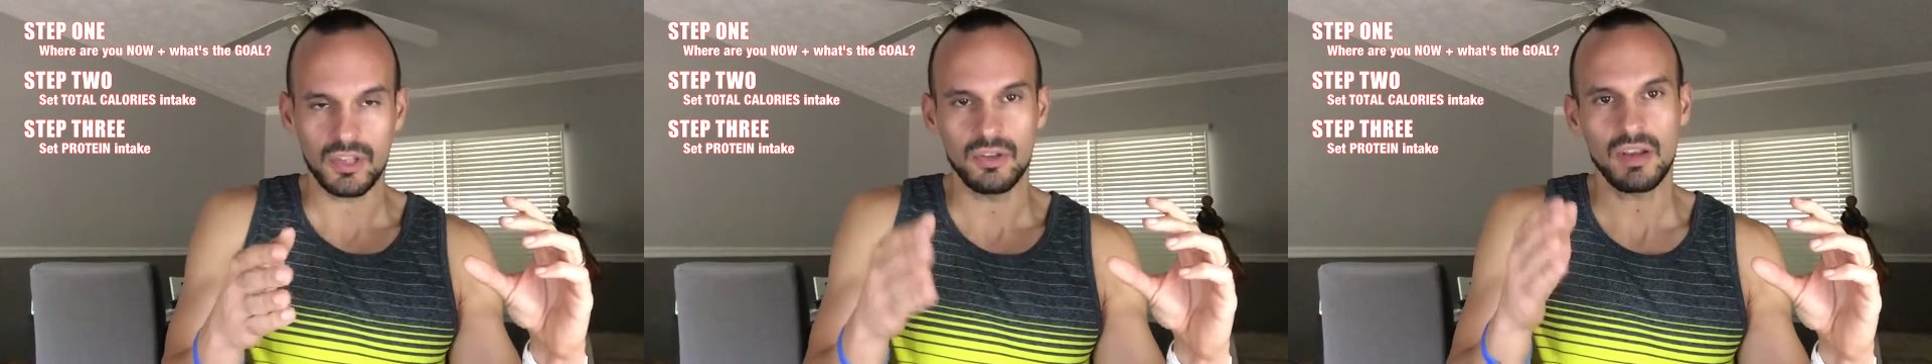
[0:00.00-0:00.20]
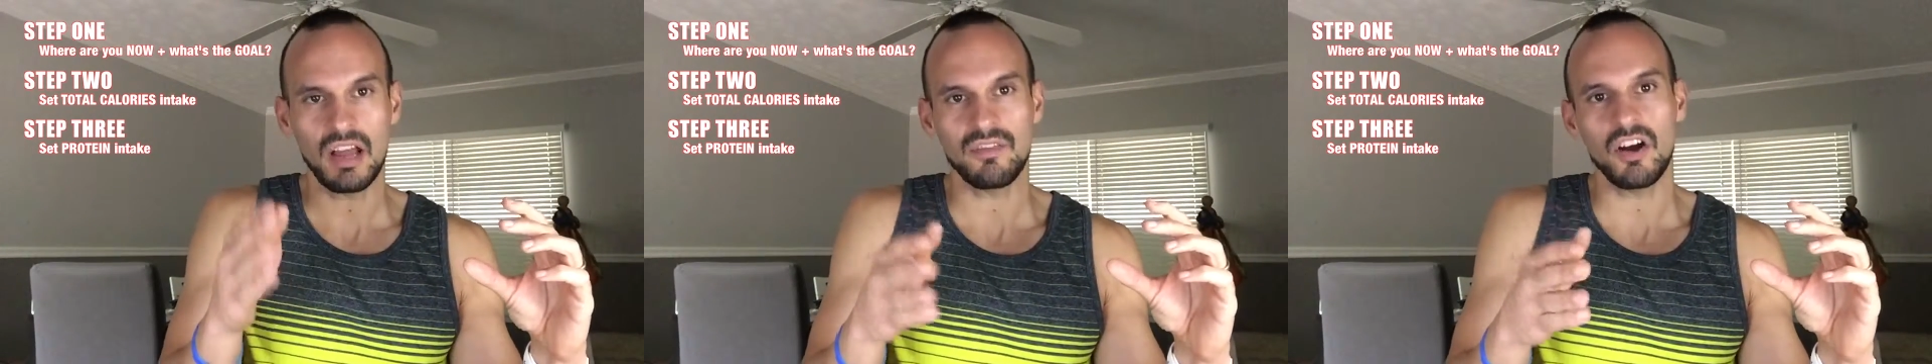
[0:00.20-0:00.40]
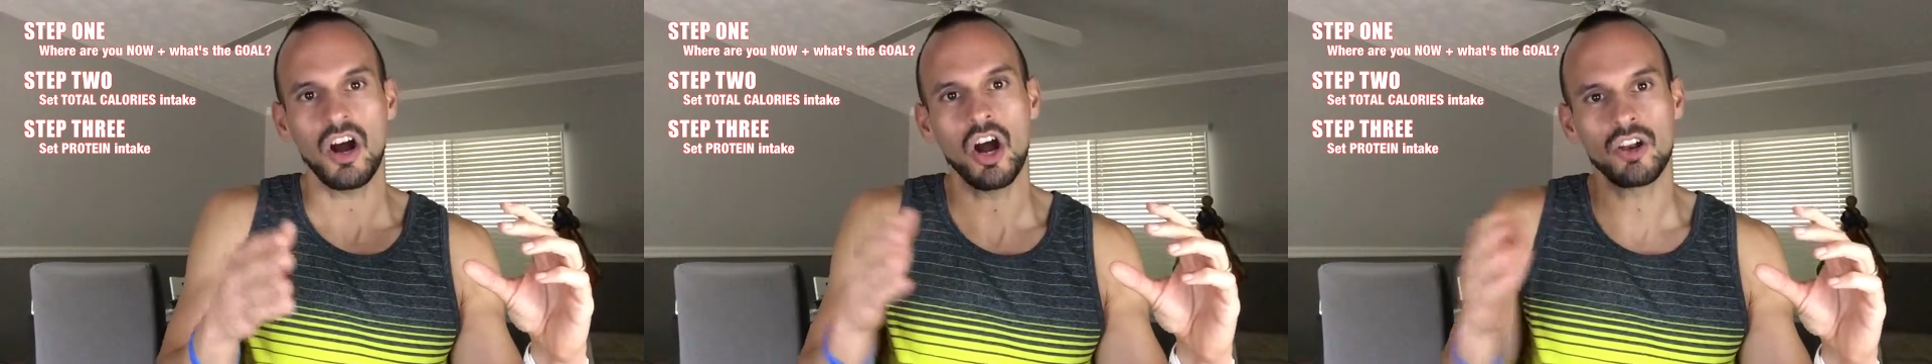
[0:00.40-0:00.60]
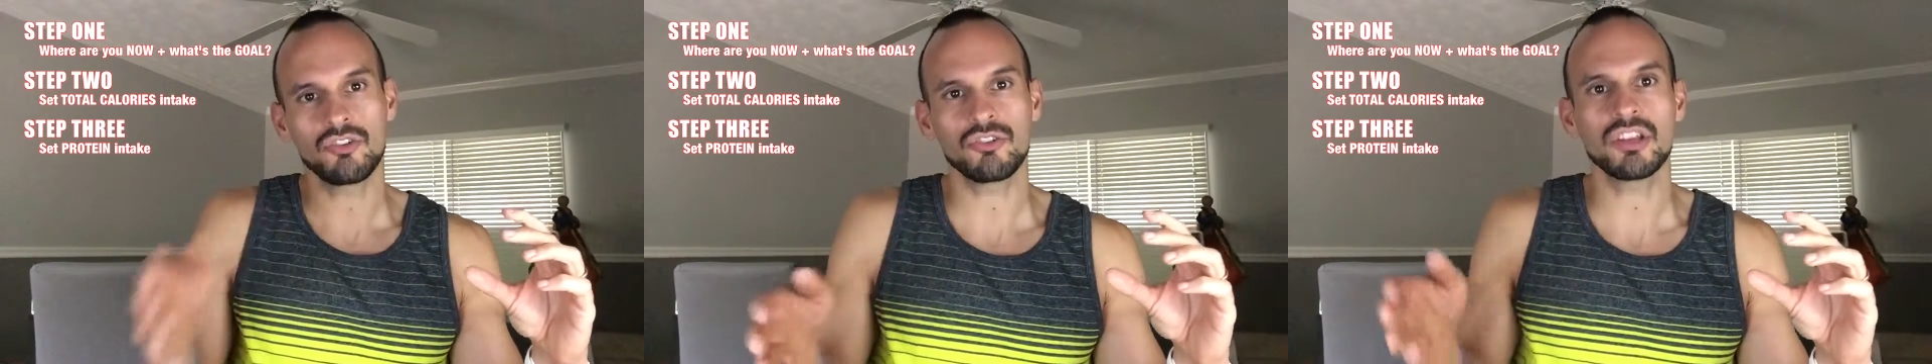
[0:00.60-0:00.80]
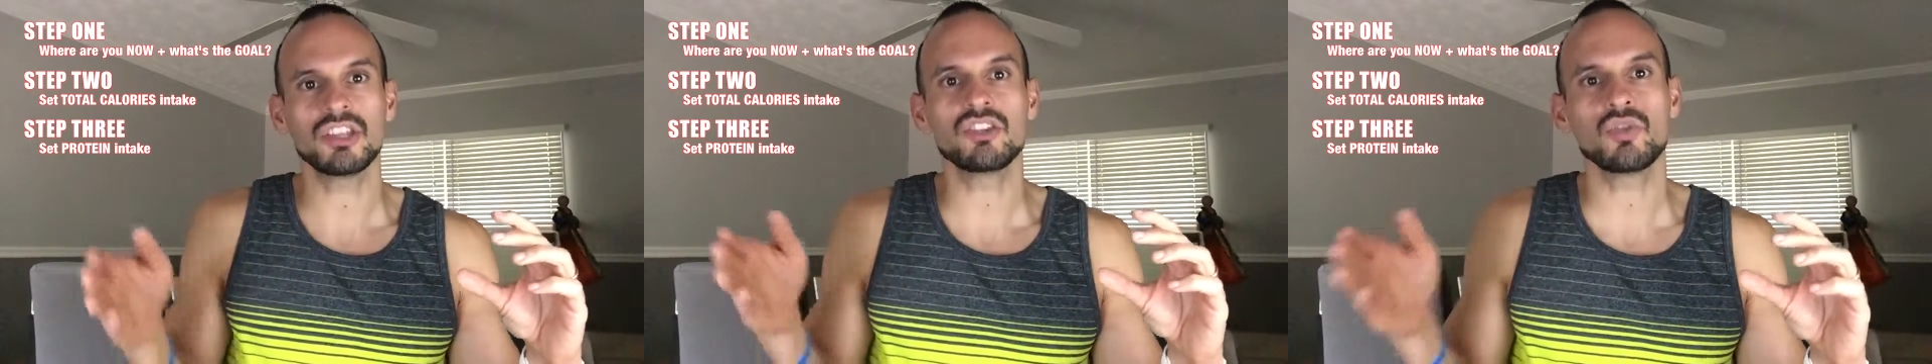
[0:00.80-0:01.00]
you'd have
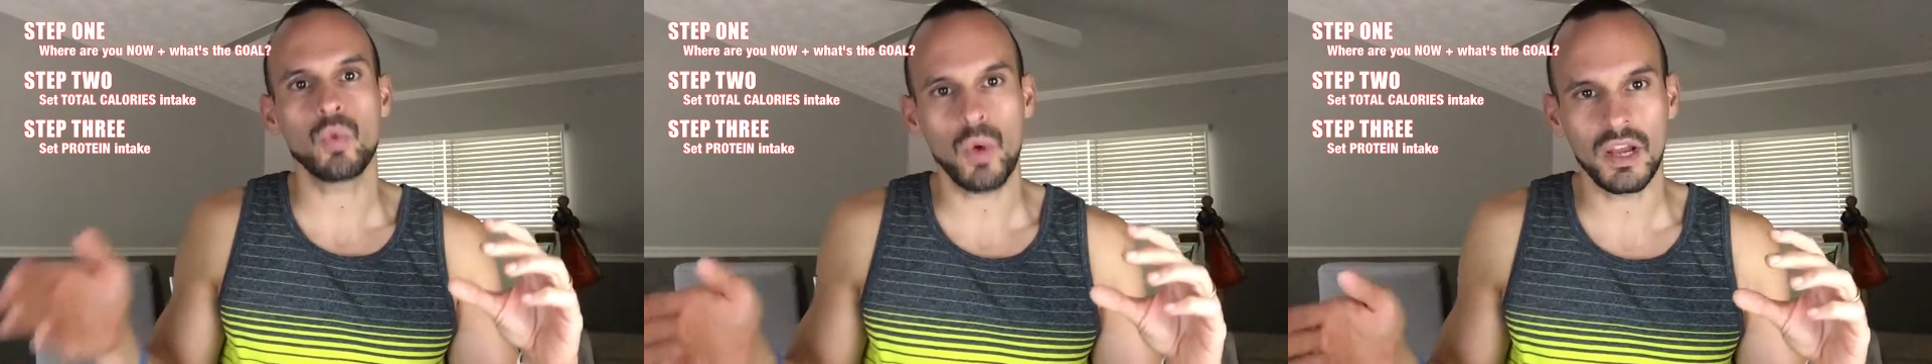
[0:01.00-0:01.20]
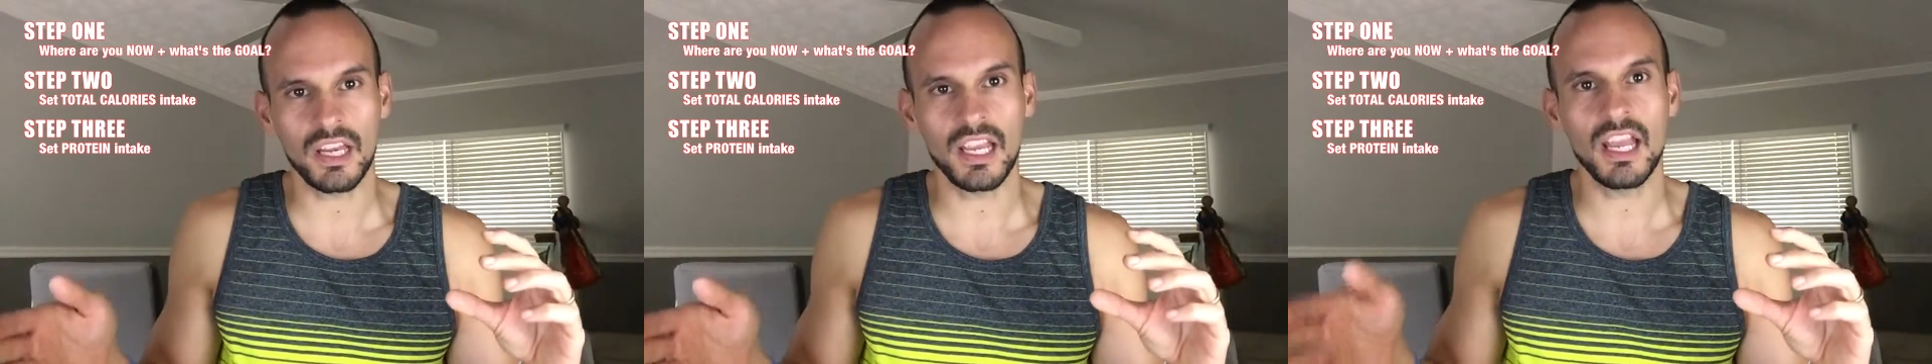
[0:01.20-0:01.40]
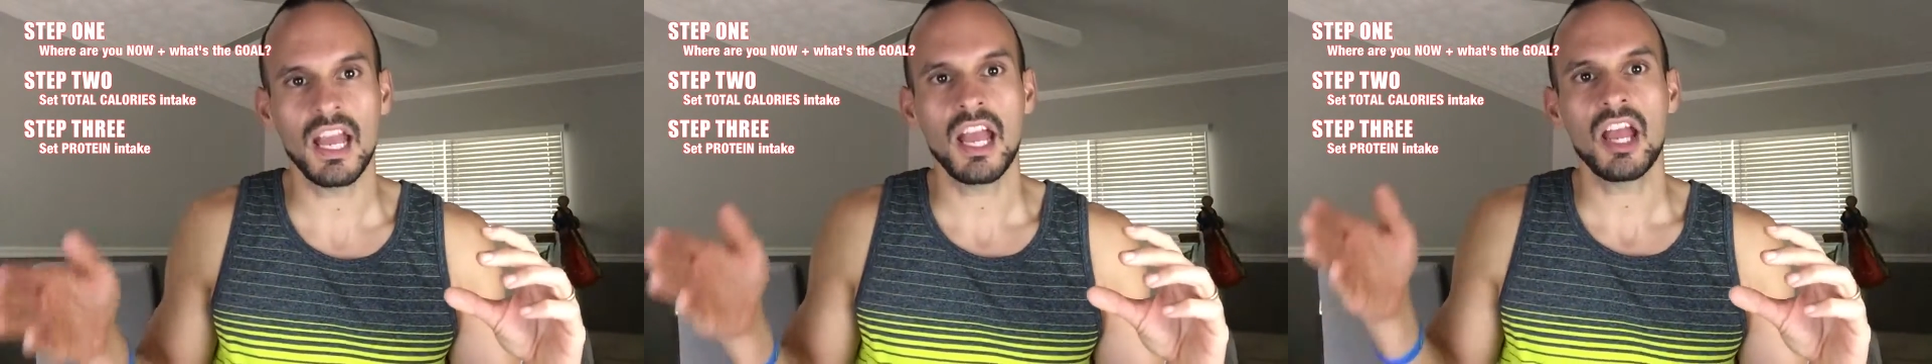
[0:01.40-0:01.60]
120